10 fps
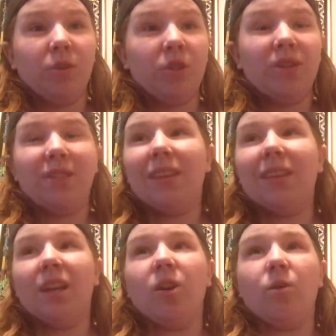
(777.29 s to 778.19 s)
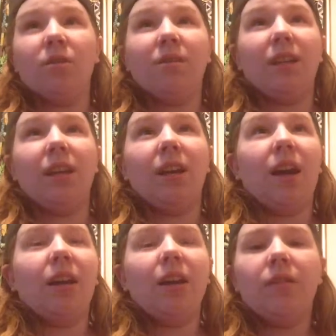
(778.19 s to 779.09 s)
just sit there, or C,
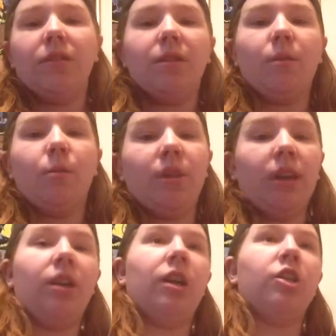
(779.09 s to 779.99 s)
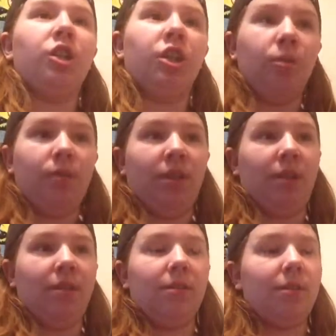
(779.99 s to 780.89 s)
I could give it to someone that could actually use
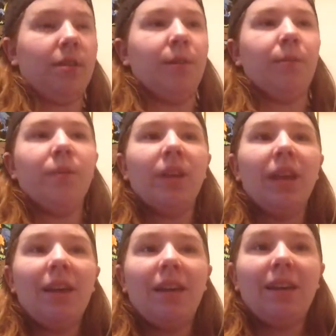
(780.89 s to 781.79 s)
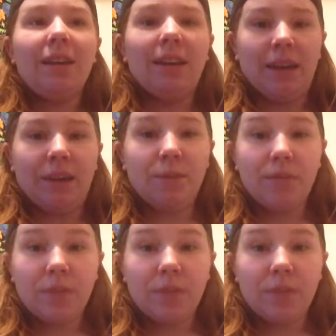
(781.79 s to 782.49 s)
it. So, yeah.